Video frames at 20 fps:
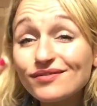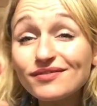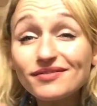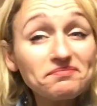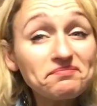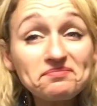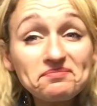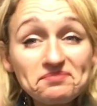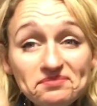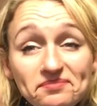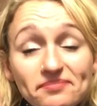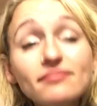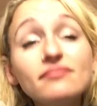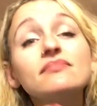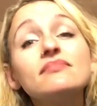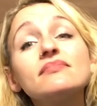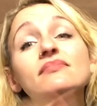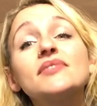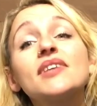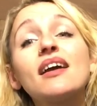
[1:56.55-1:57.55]
I'm still
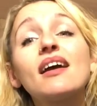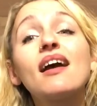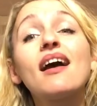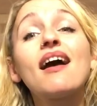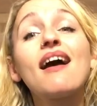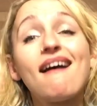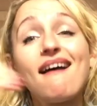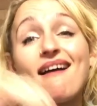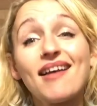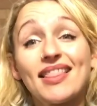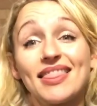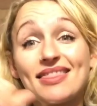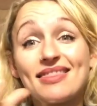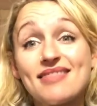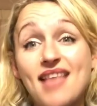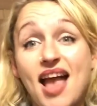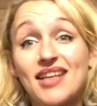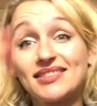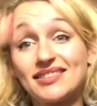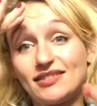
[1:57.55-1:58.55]
proud of my
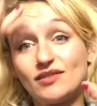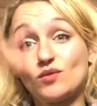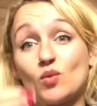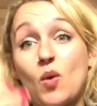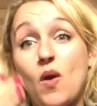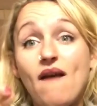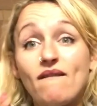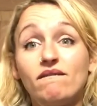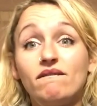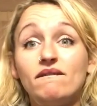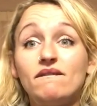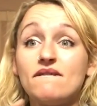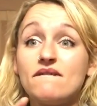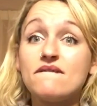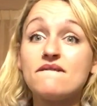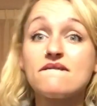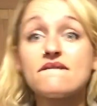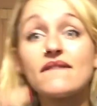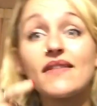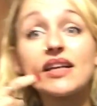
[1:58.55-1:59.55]
ADHD, but that
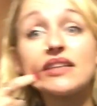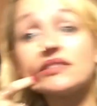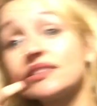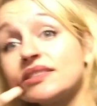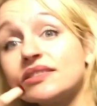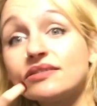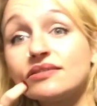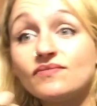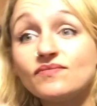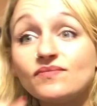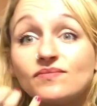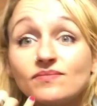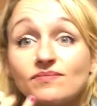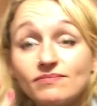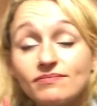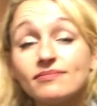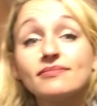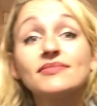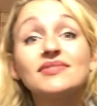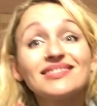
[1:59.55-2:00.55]
addictive behavior
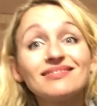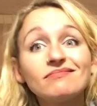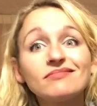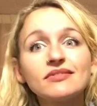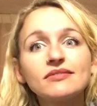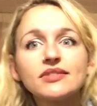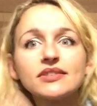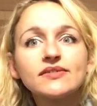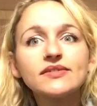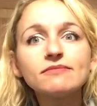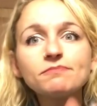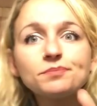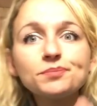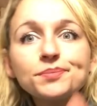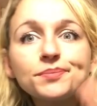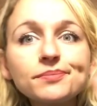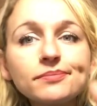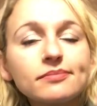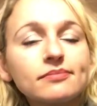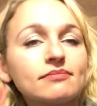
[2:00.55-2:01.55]
is not
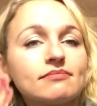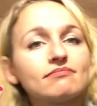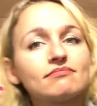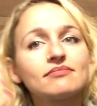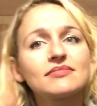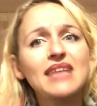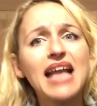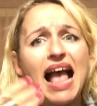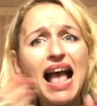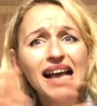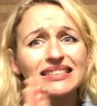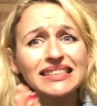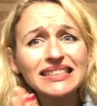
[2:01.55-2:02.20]
something I'm proud of.